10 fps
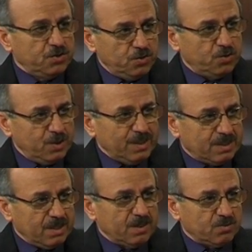
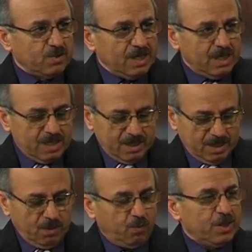unity really
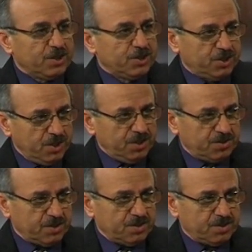with
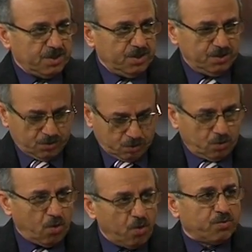Jesus is
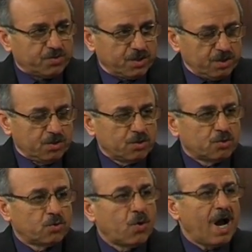causing you
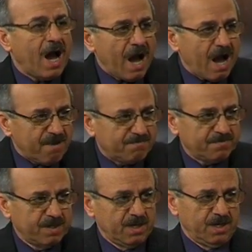to have
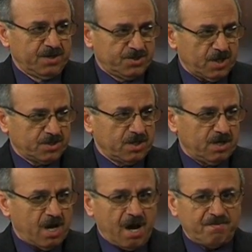such a
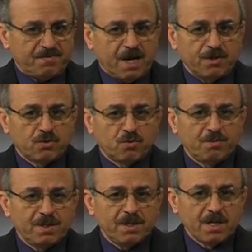life and to
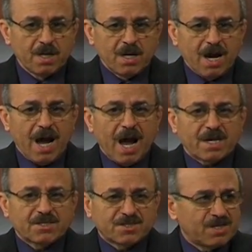be
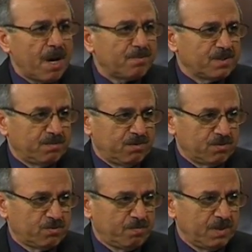acceptable to